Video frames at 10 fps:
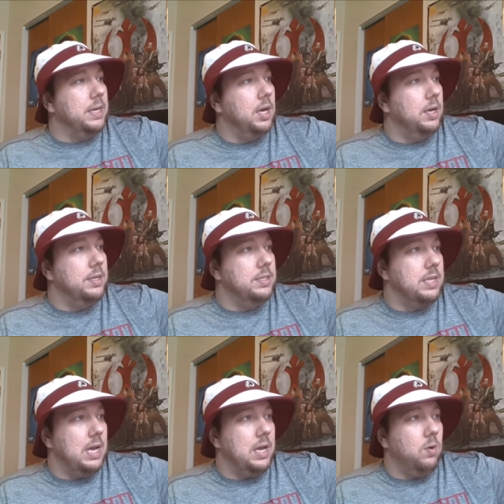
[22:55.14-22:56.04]

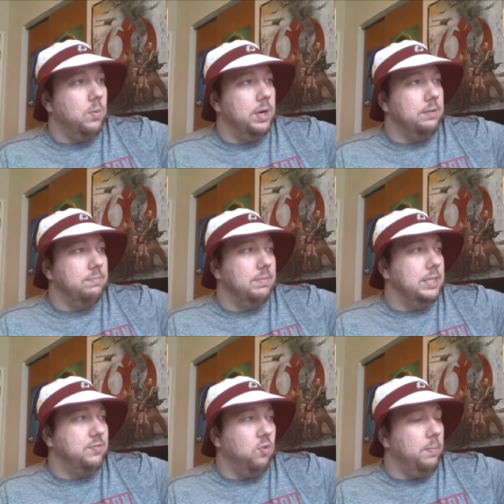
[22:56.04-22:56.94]
because I don't want
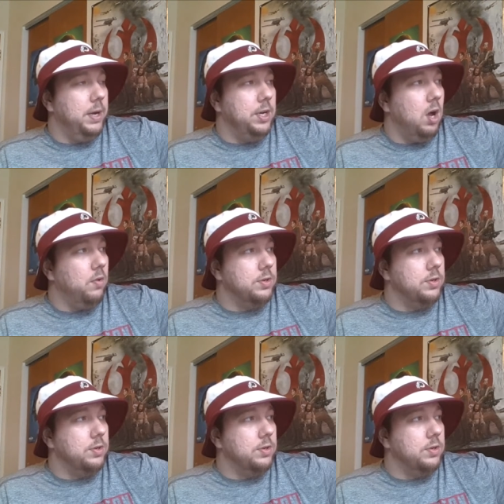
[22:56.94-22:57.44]
to, it's $4 million,